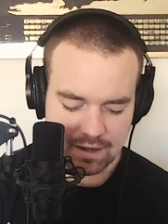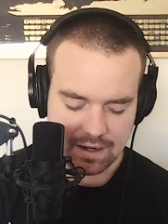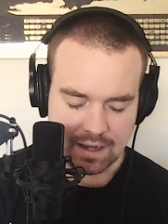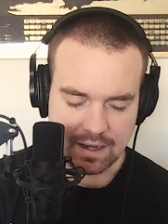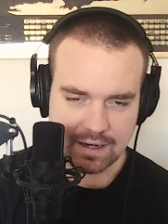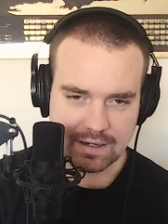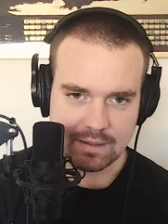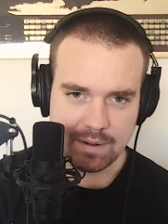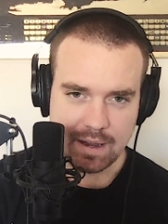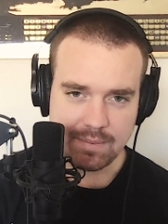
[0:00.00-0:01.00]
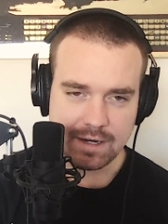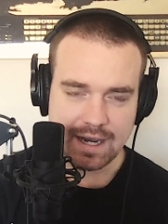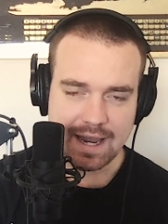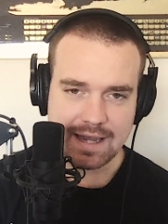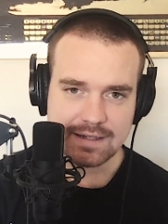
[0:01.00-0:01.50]
Ended up
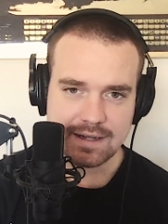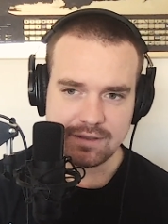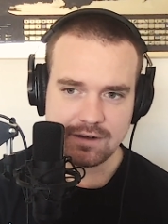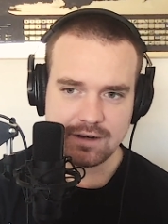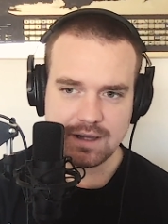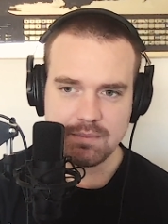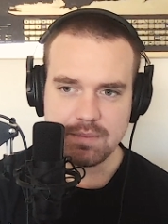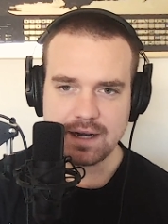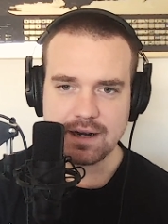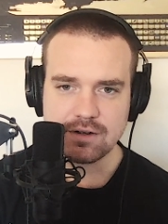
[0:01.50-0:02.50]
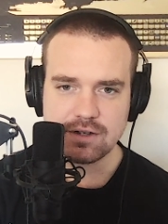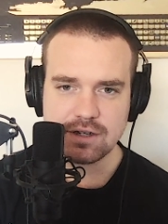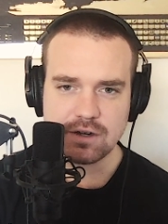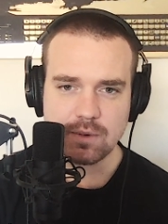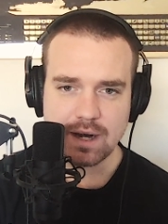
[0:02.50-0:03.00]
happening at 10:30. But here's
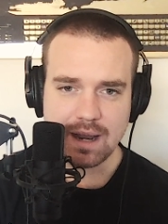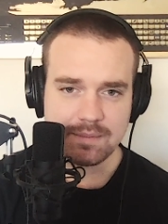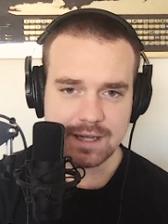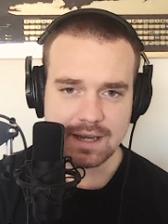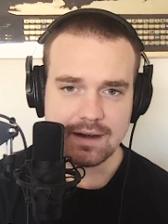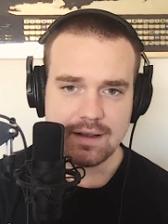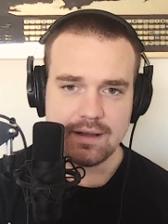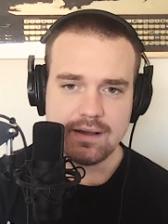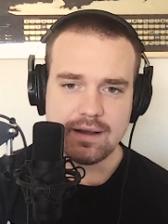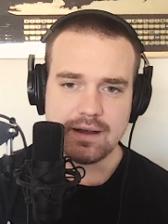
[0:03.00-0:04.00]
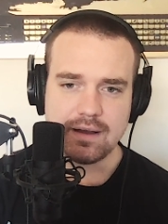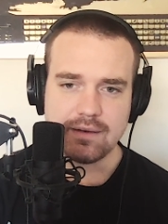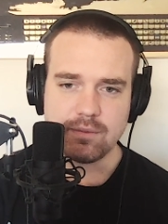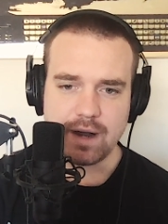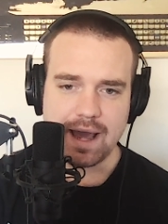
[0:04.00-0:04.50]
just a quick update
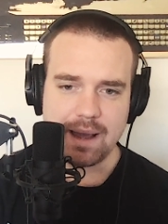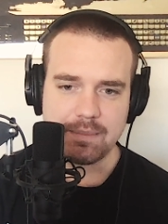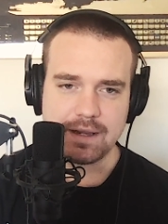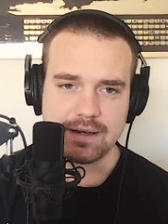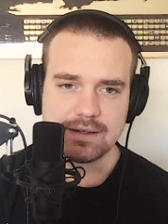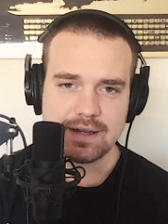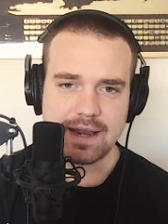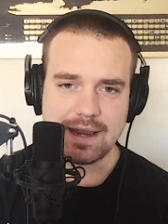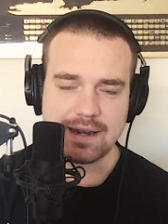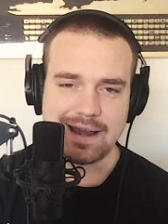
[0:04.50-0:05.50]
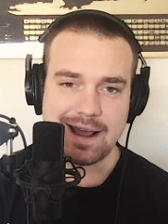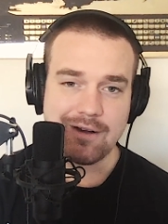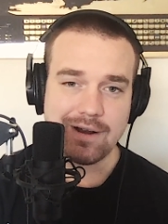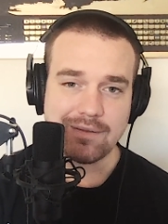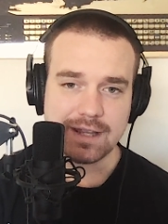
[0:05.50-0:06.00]
of what happened and
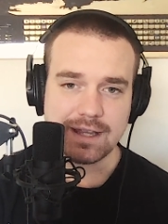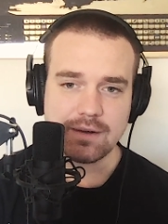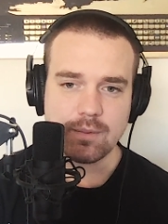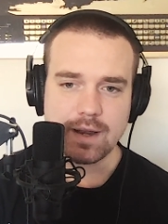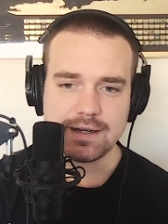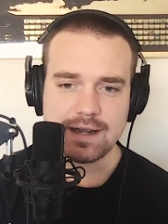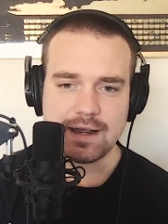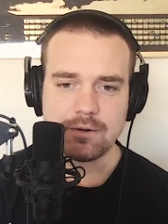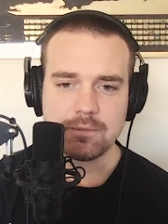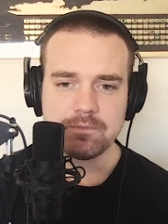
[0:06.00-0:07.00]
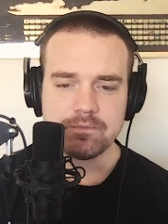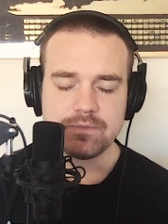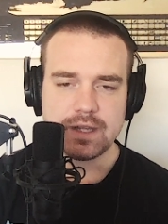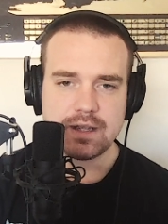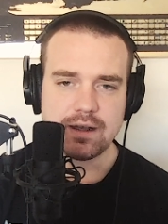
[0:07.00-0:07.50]
how everything went down.
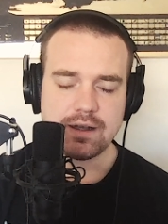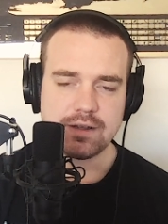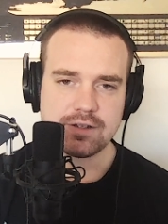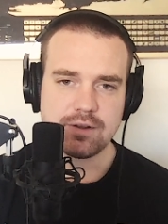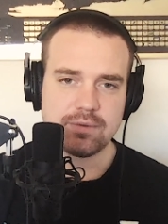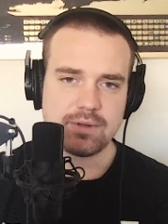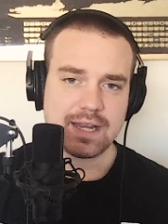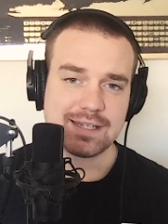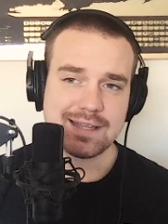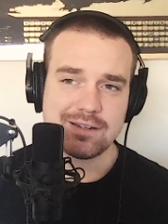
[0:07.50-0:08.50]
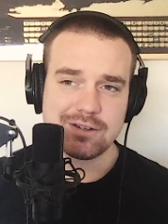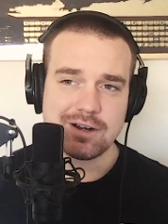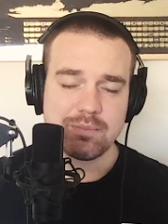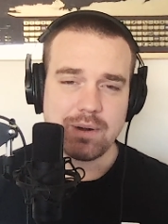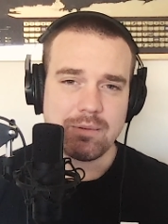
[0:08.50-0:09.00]
So like I said, it
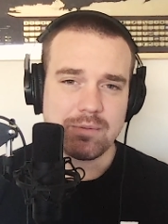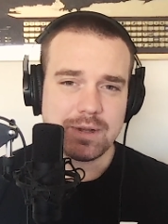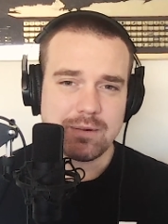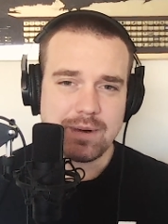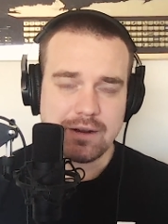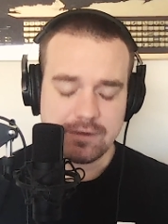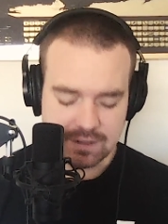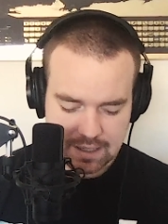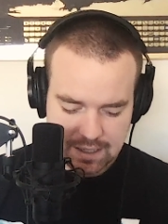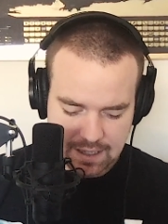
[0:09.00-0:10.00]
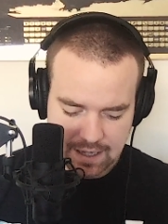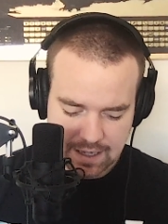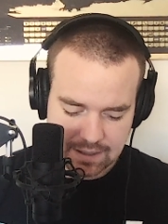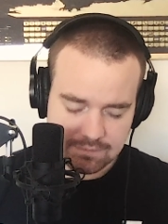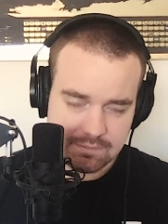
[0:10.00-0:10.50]
started probably around
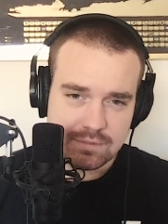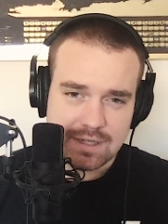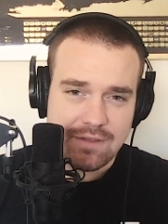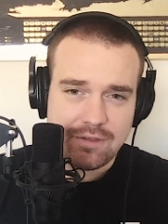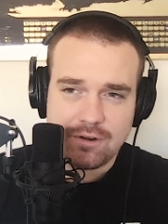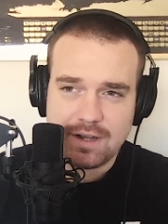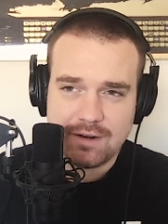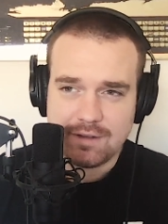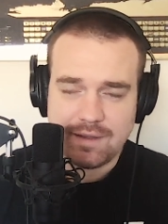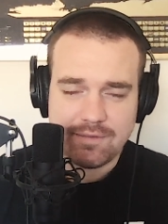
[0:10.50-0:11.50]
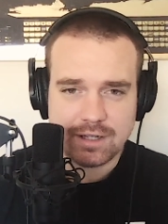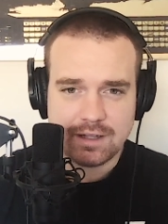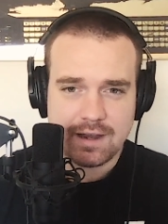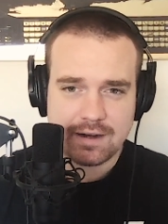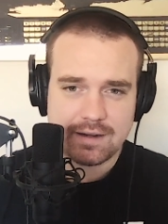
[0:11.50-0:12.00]
10:30 or 11
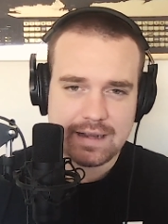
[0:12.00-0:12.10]
o'clock.